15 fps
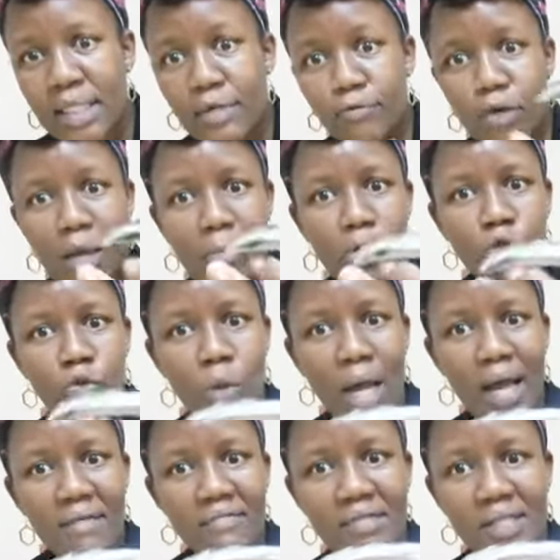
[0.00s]
If you're able to
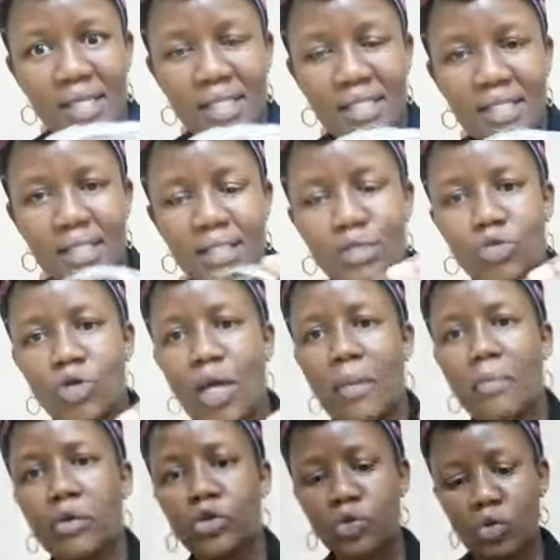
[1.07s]
have this, you're
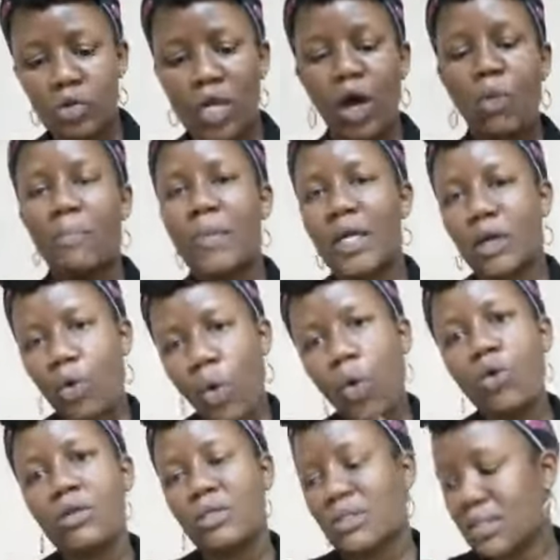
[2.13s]
able to now make
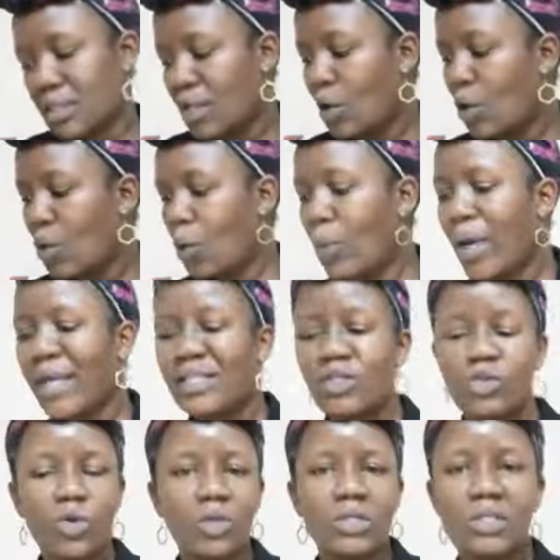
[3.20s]
holes where
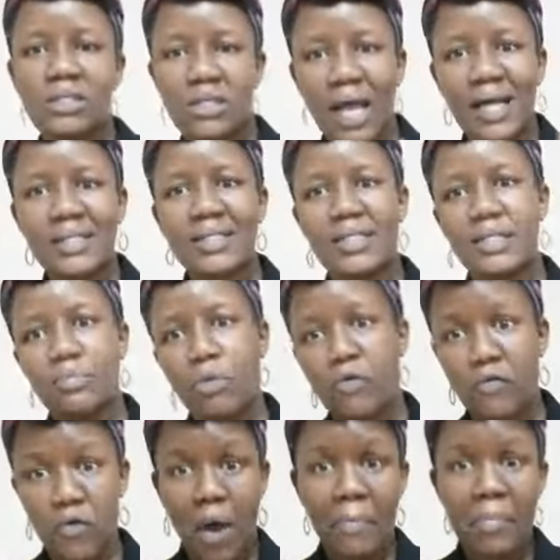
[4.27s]
it's not
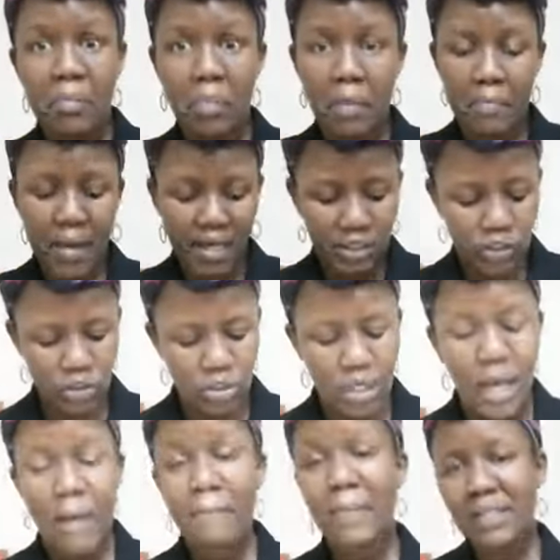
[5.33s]
accessible for a paper punch,
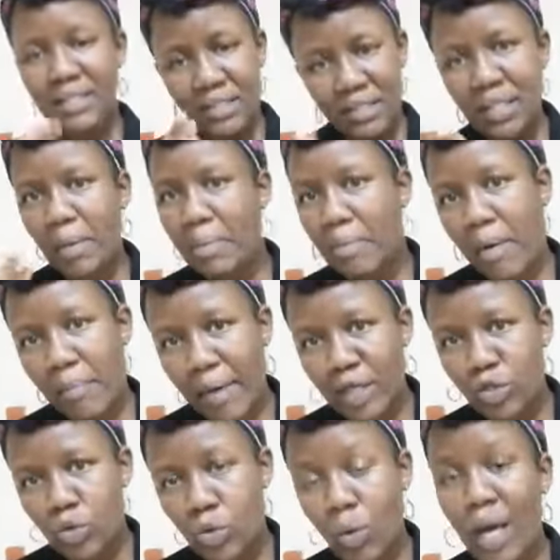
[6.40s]
but still a paper
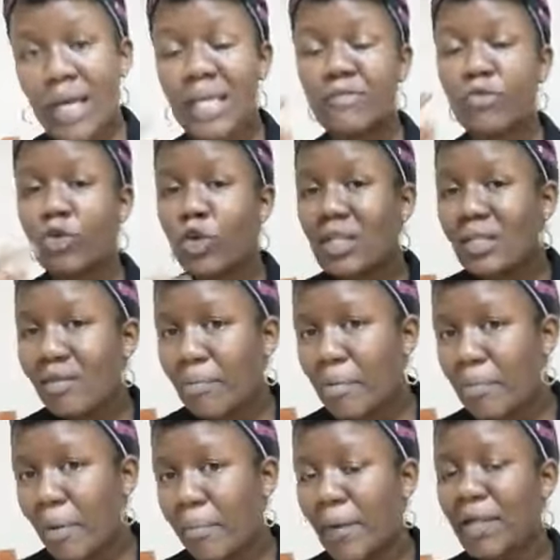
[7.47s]
punch will work. If you don't have a
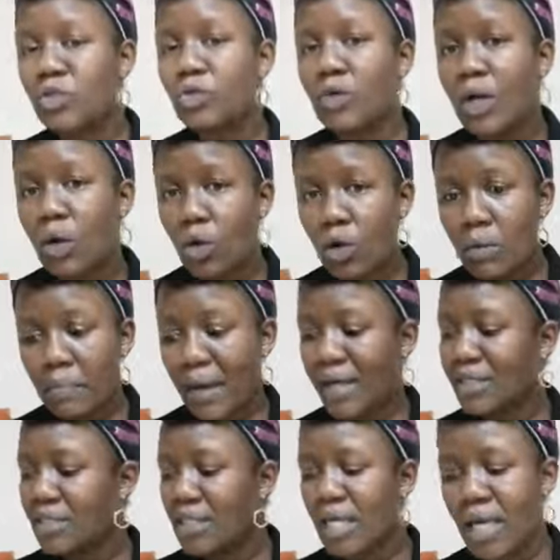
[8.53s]
paper punch or a hole
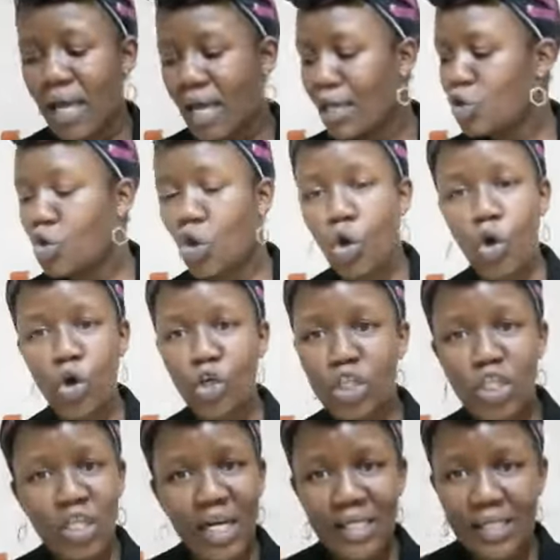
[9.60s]
punch,
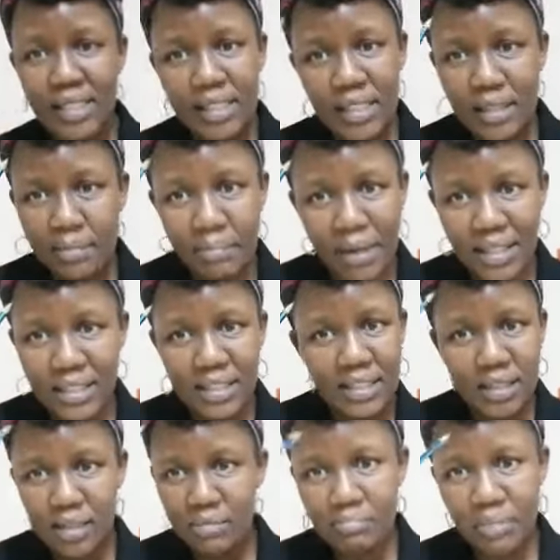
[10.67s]
your trusty
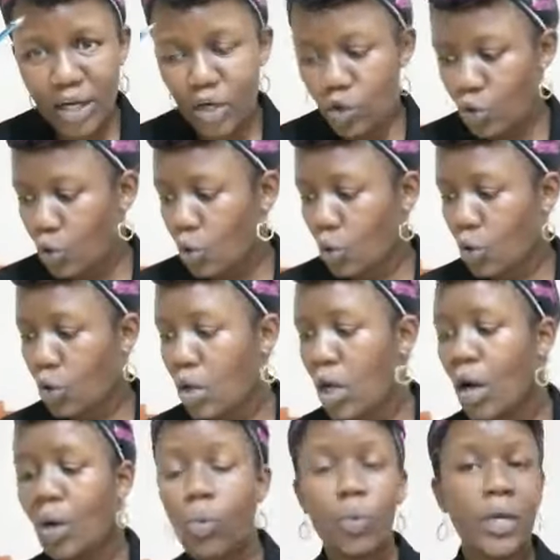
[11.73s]
pencil biro
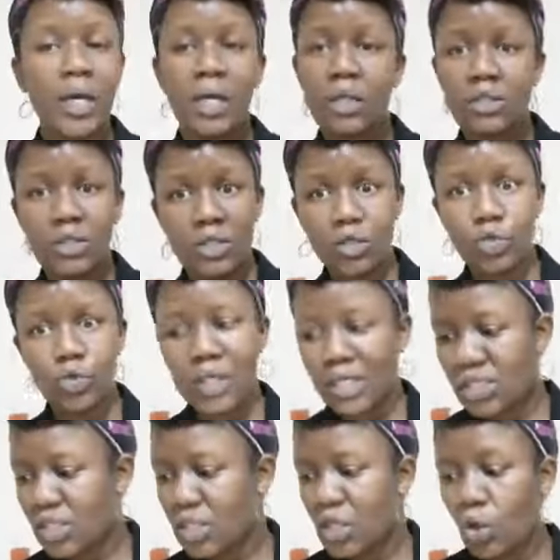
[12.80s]
will still do the
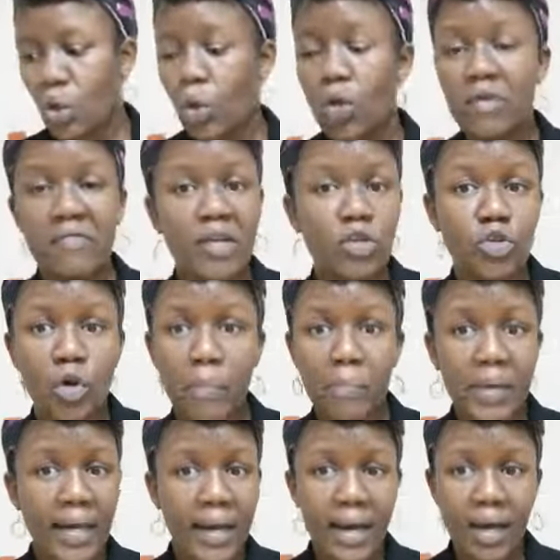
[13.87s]
trick, or even your
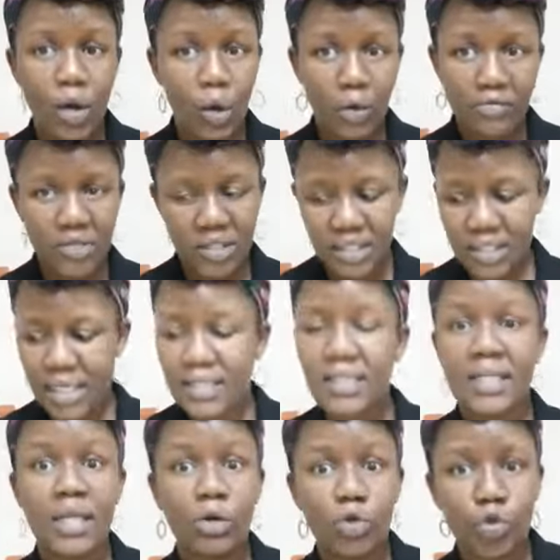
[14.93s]
pair of scissors,
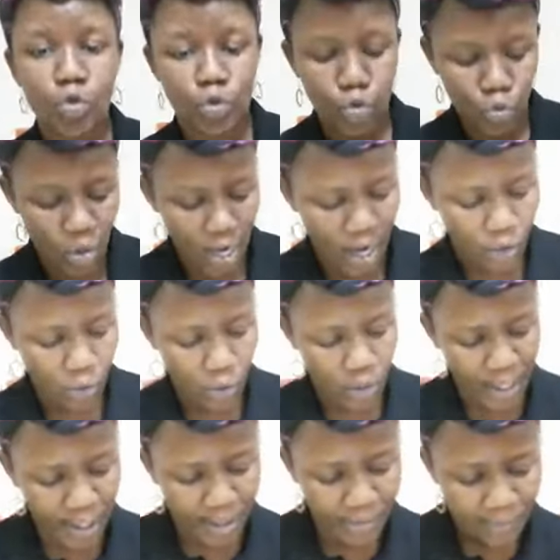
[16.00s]
and I'll show you how.
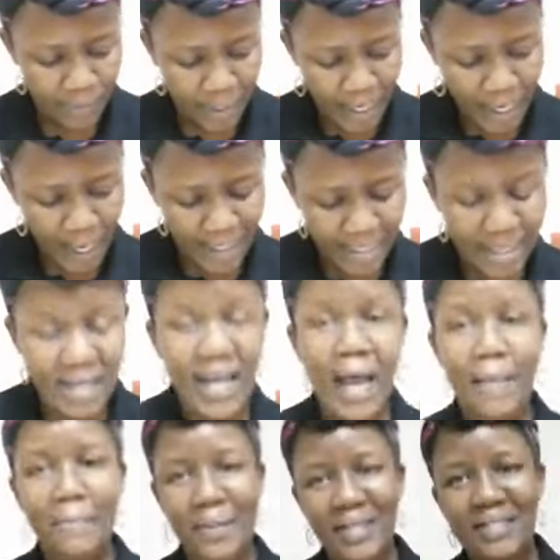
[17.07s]
Okay, and then
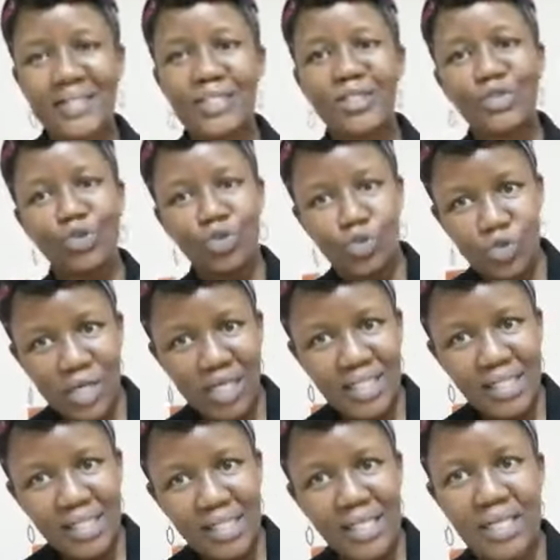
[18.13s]
a pencil to
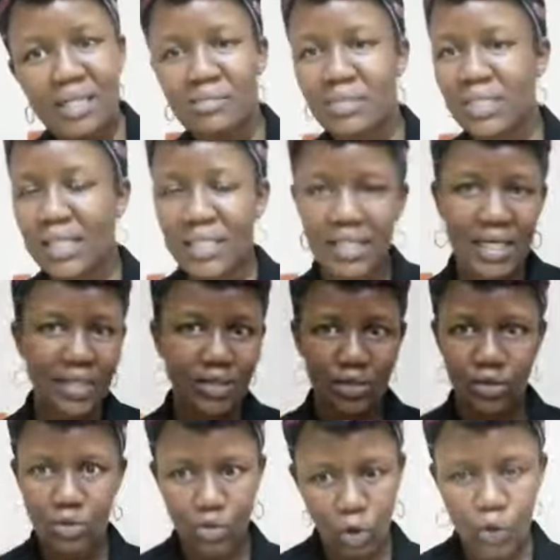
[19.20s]
write the names, and
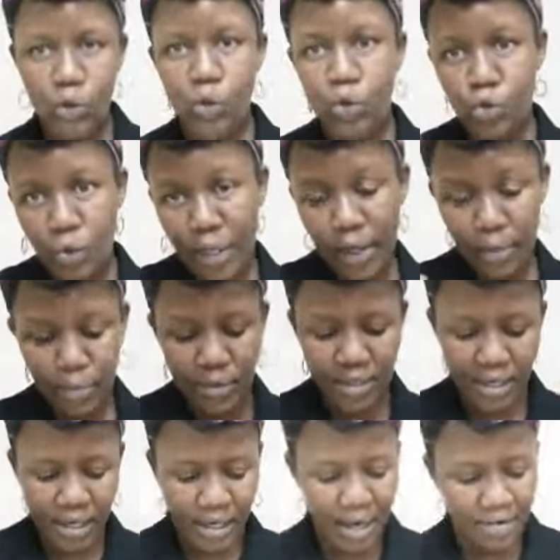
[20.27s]
just also to help with
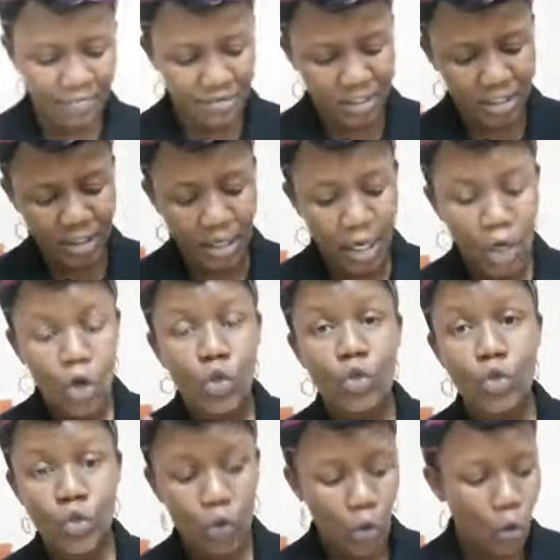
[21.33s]
the craft.
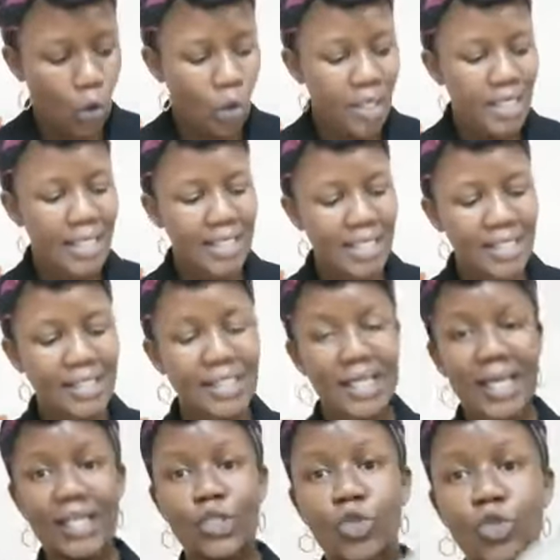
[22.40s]
So in this
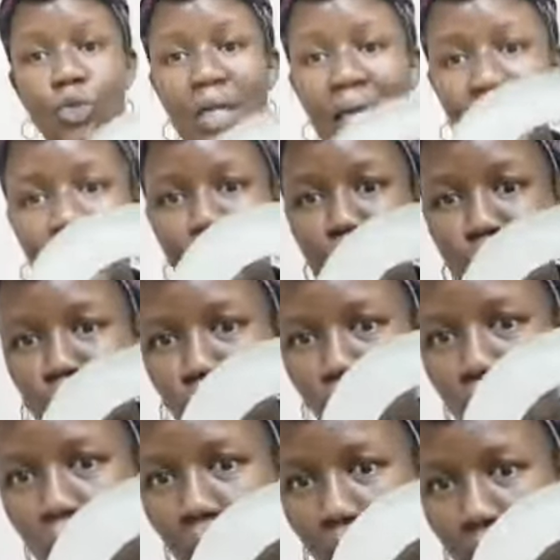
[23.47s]
case, you get
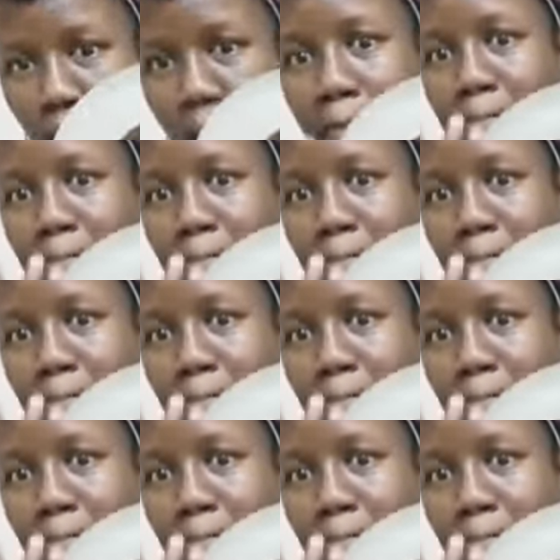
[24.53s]
your